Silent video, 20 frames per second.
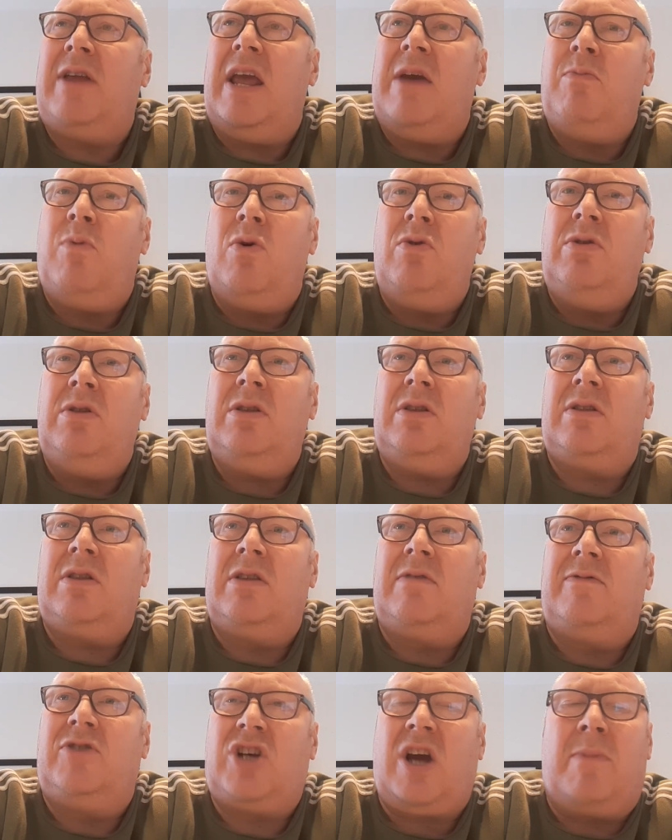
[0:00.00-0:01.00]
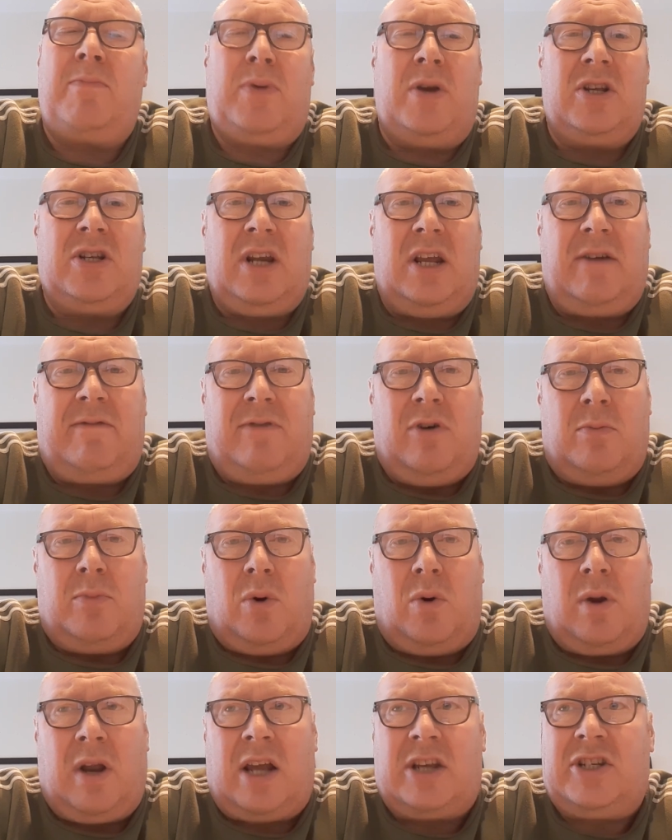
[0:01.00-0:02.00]
won Champions League
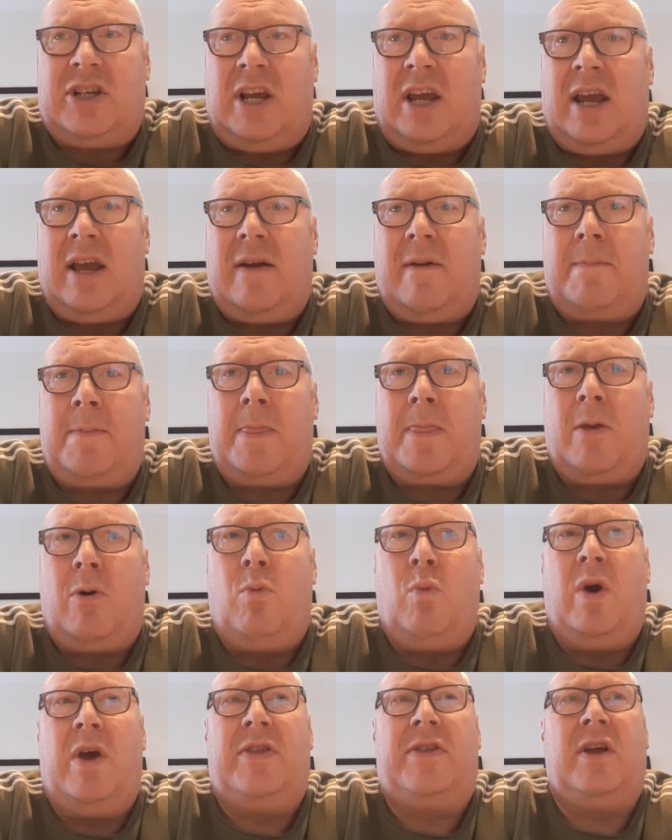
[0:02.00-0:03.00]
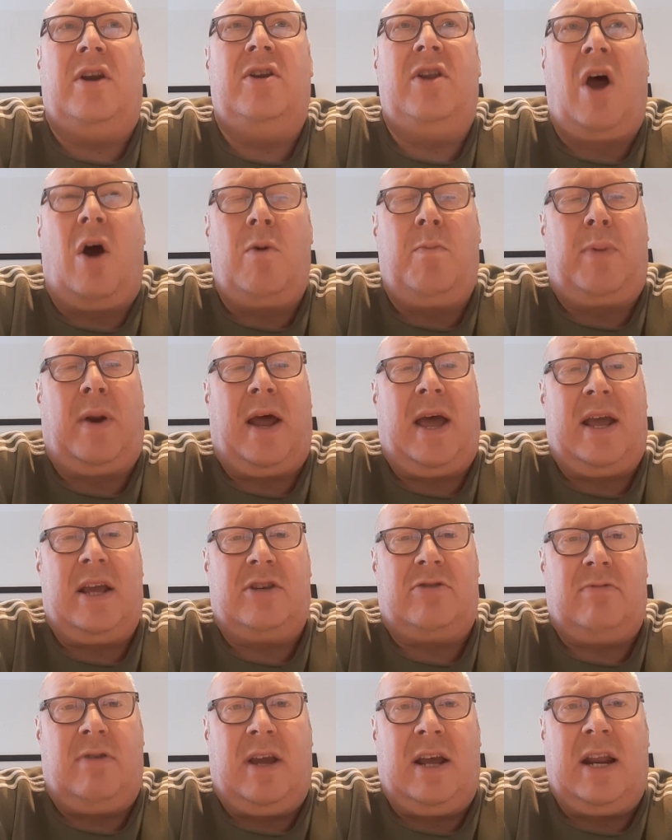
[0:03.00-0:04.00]
football last year with no
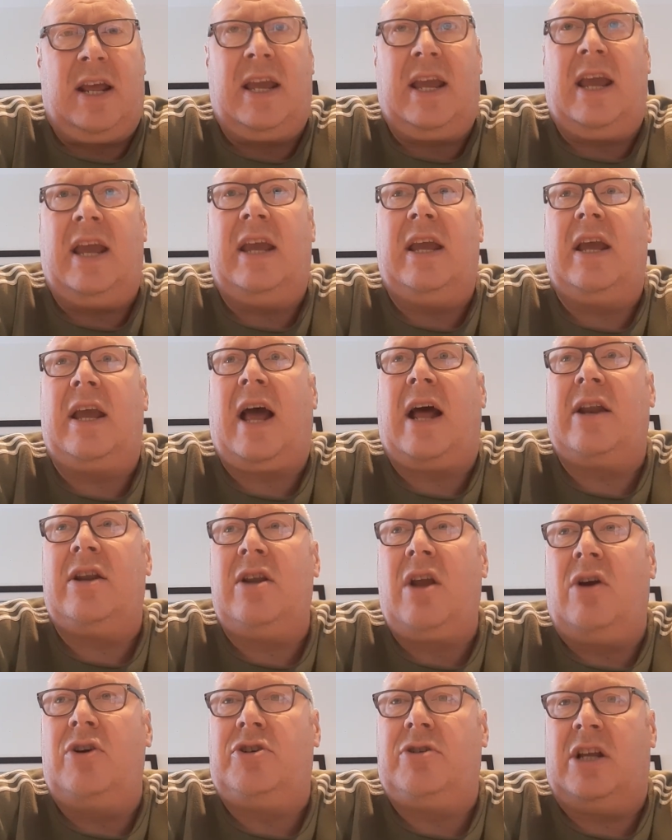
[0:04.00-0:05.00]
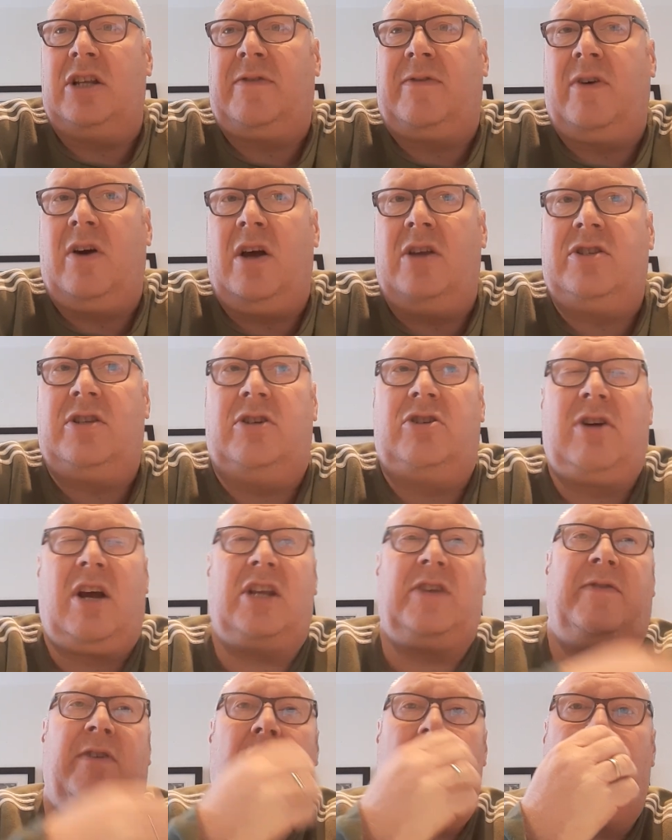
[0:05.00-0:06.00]
players, really. He had no transfers, the
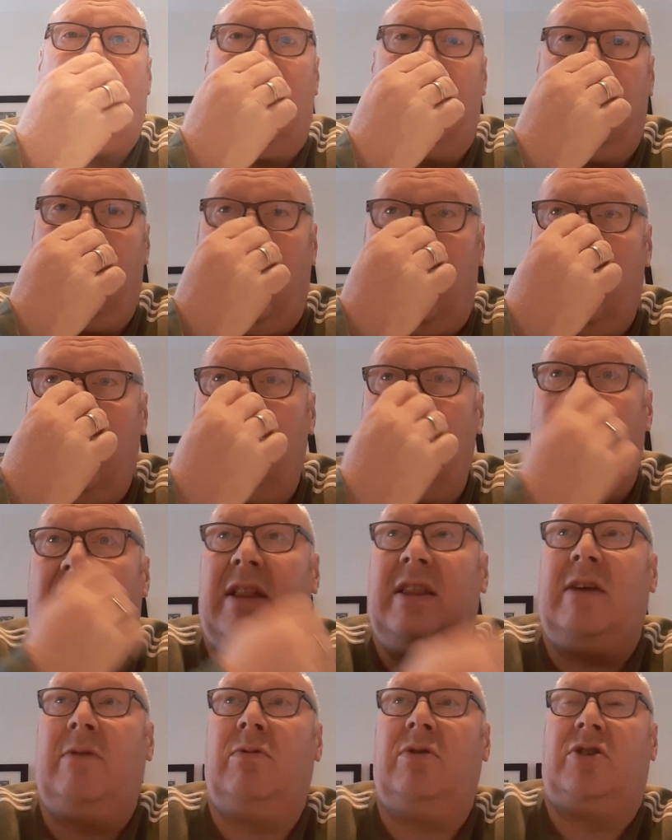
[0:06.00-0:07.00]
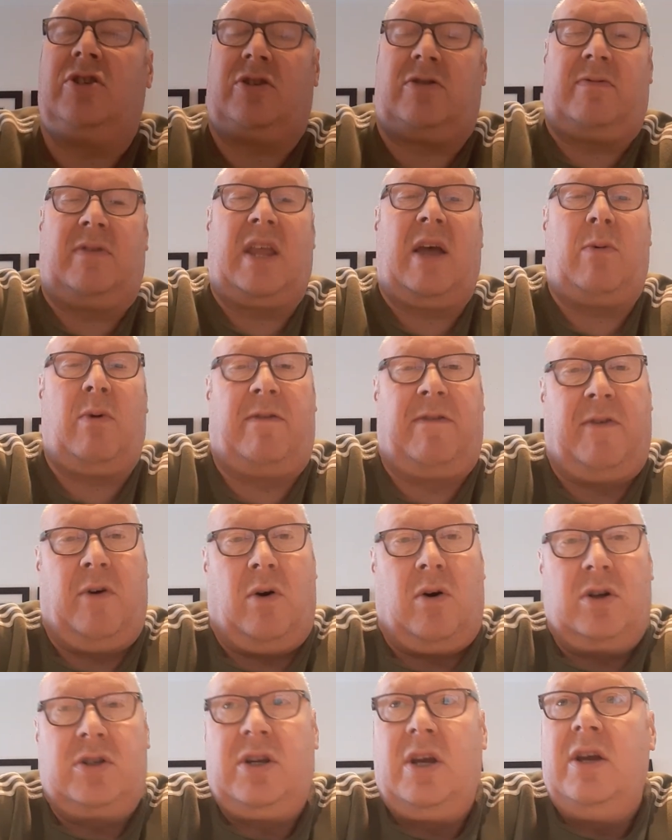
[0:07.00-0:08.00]
transfer ban were on him, and they were
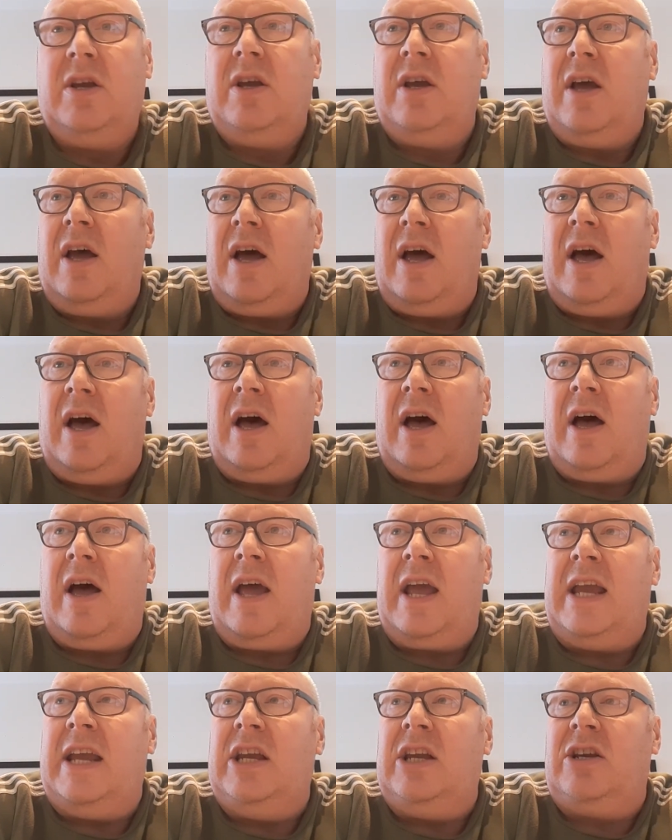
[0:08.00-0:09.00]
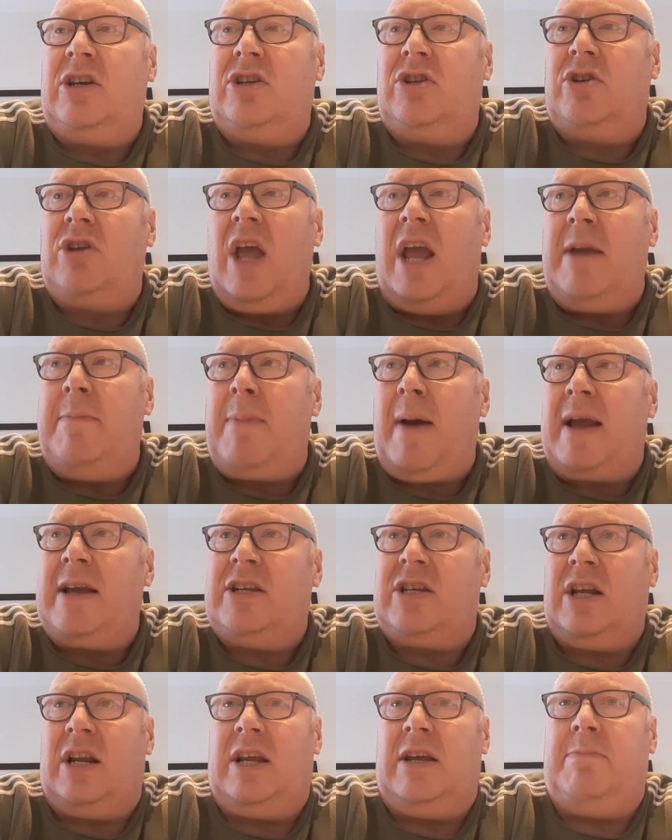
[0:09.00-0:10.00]
fucked. He
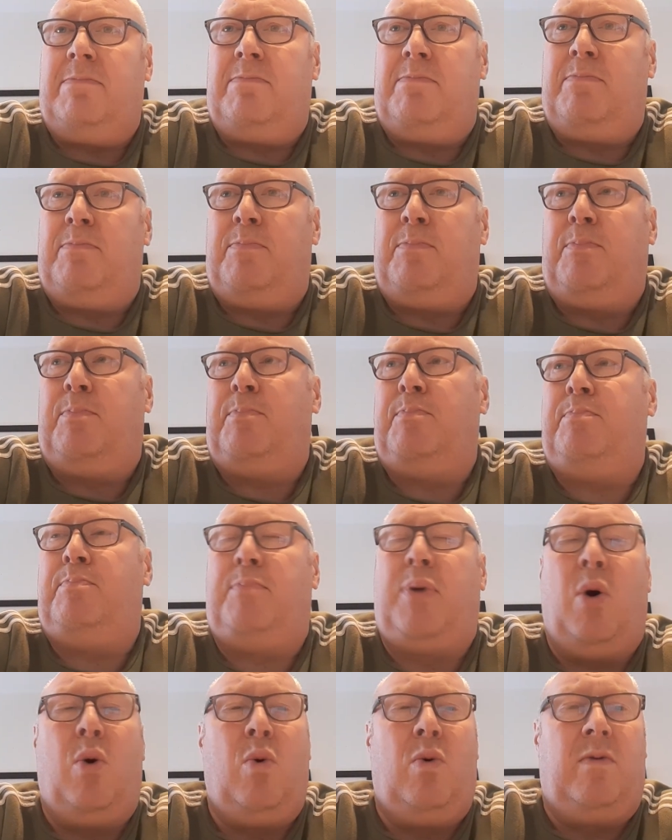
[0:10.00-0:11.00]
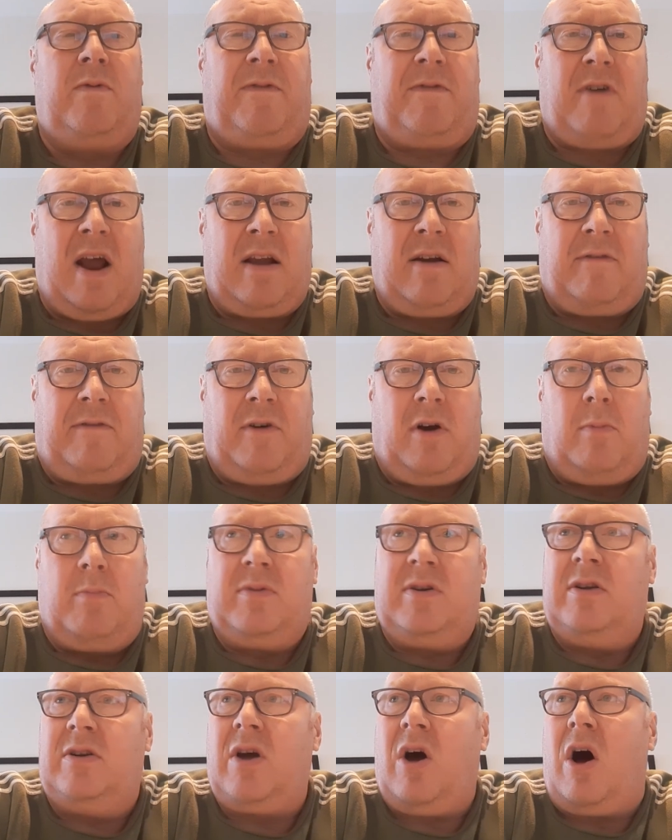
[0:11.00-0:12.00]
basically pulled Frank
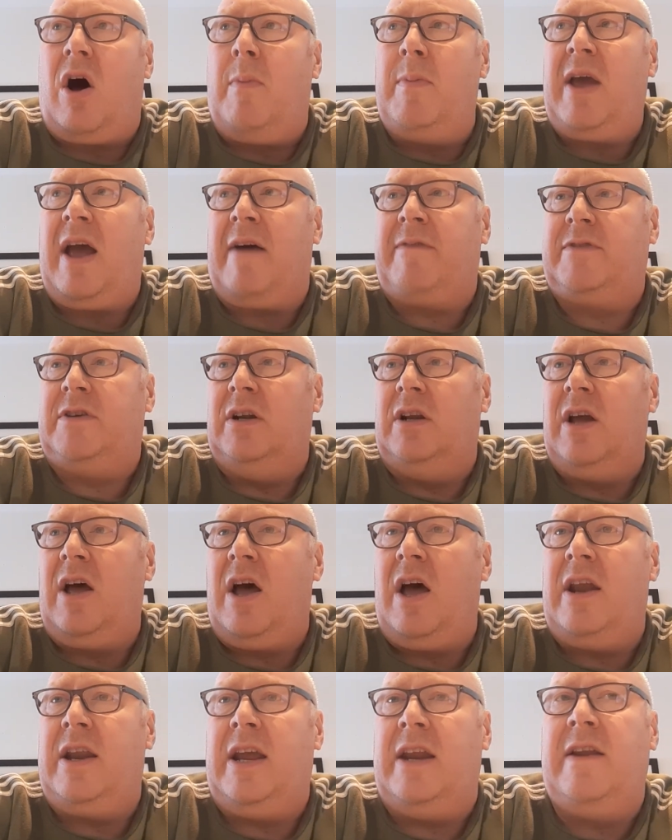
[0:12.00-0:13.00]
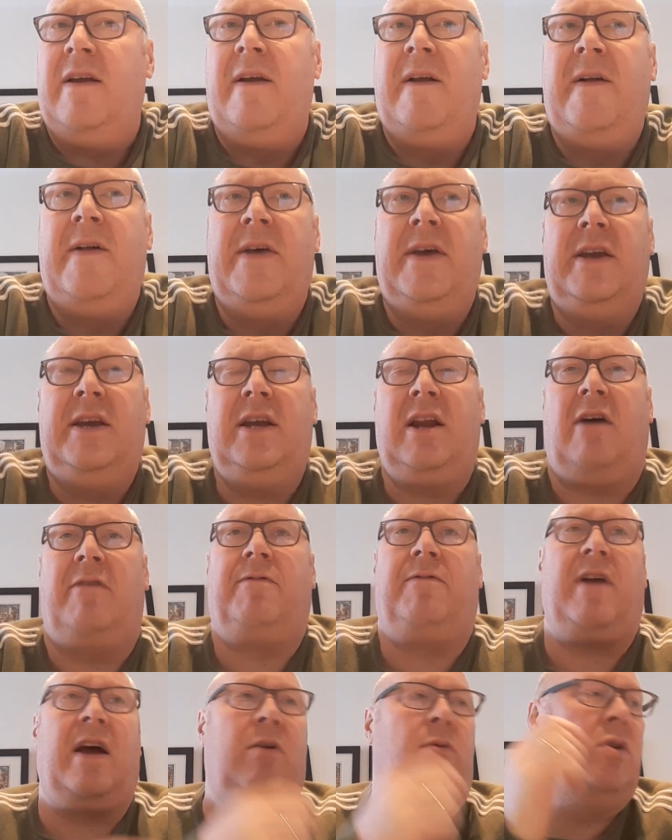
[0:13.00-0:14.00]
from Derby after learning, you know,
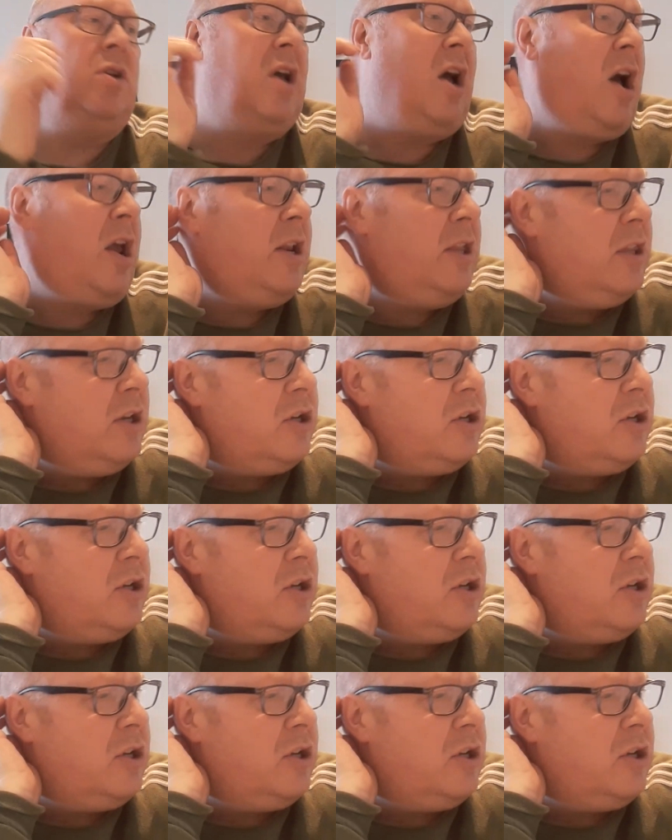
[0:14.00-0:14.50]
Frank were learning